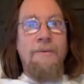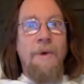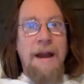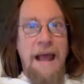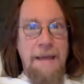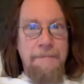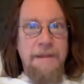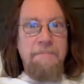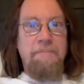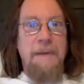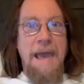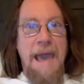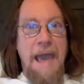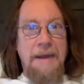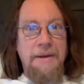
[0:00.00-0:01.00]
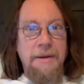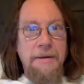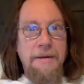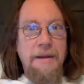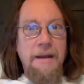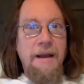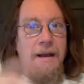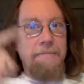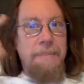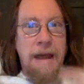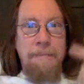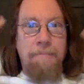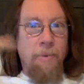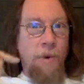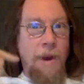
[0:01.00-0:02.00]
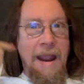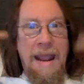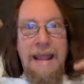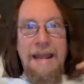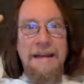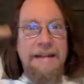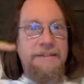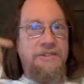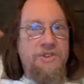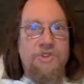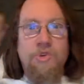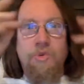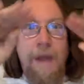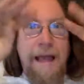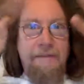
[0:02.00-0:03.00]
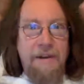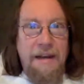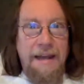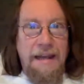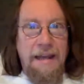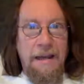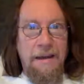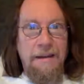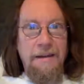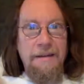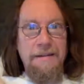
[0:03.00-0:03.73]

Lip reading: When I'm in bed, my brain is traveling